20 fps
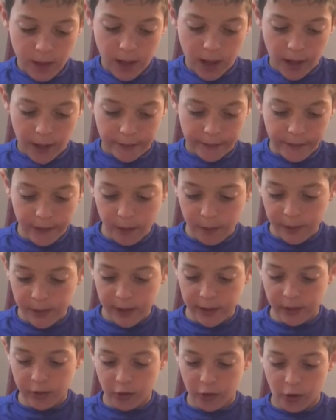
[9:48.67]
I say we
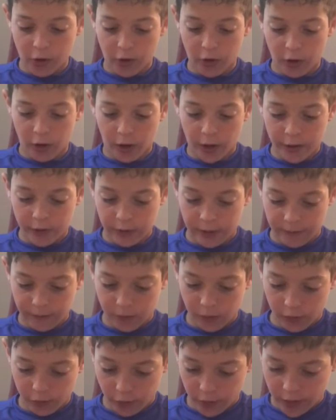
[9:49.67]
get our autograph
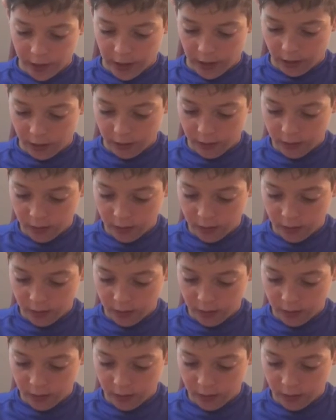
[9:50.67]
card right now.